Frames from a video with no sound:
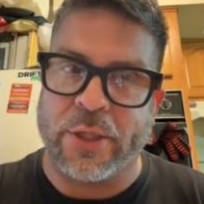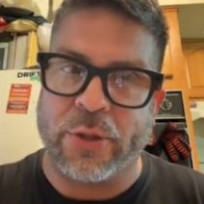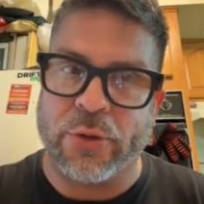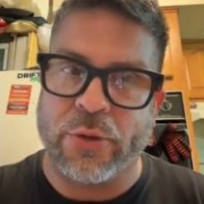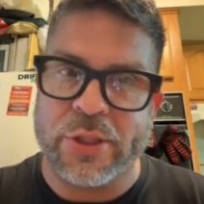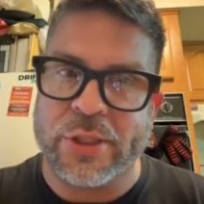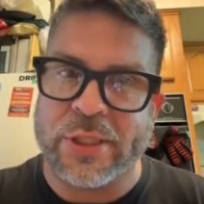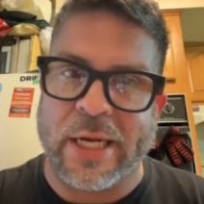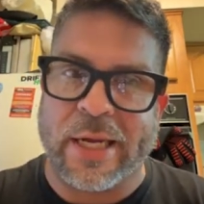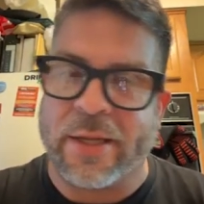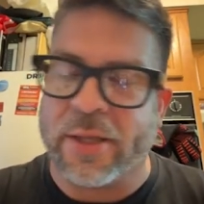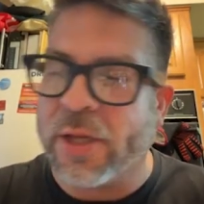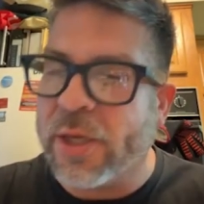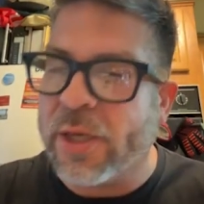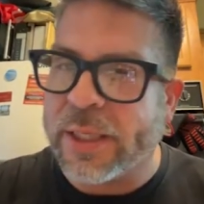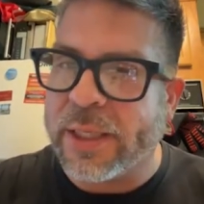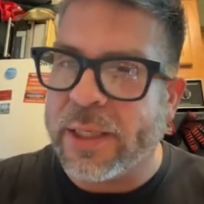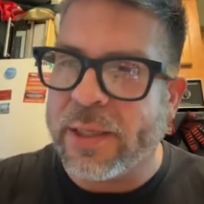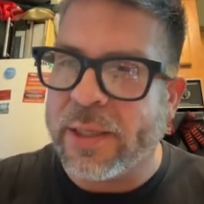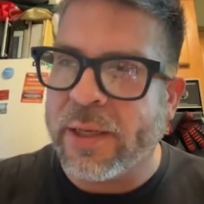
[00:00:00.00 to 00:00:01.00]
Like you just got
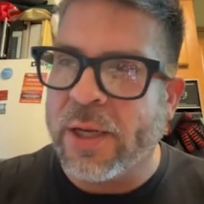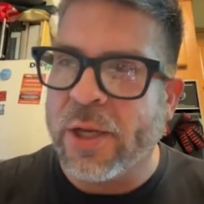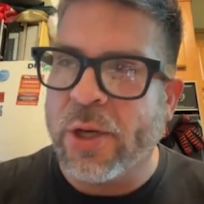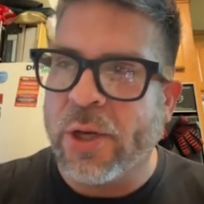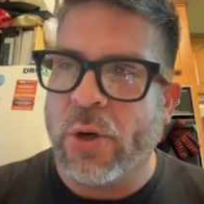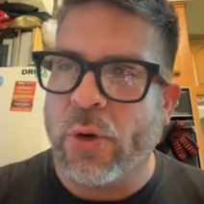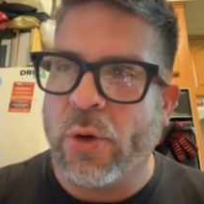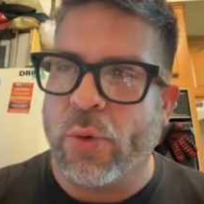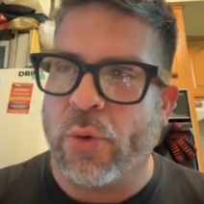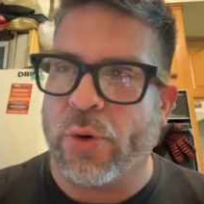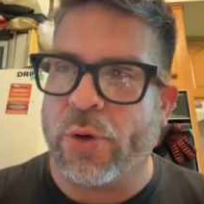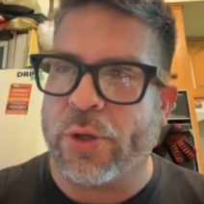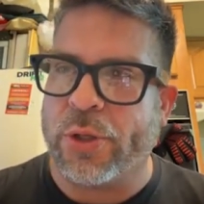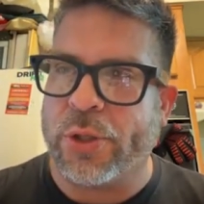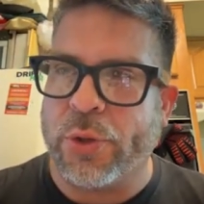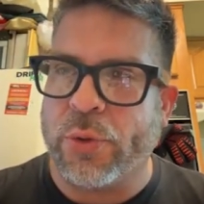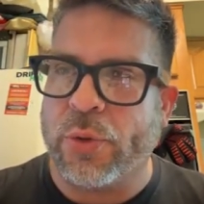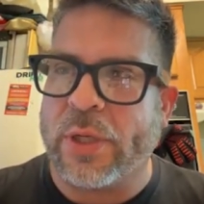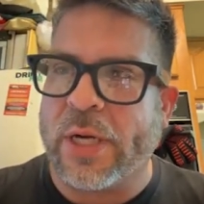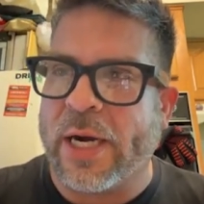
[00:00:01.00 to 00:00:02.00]
lucky, or
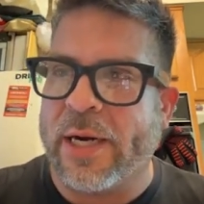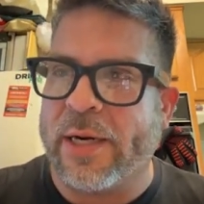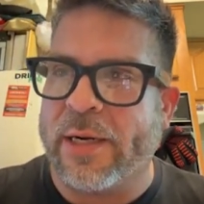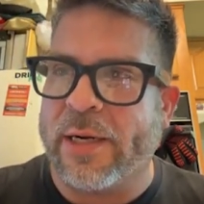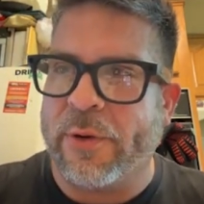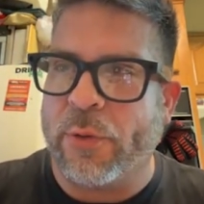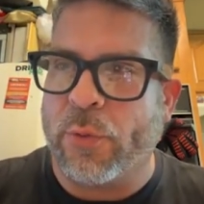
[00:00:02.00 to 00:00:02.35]
you kind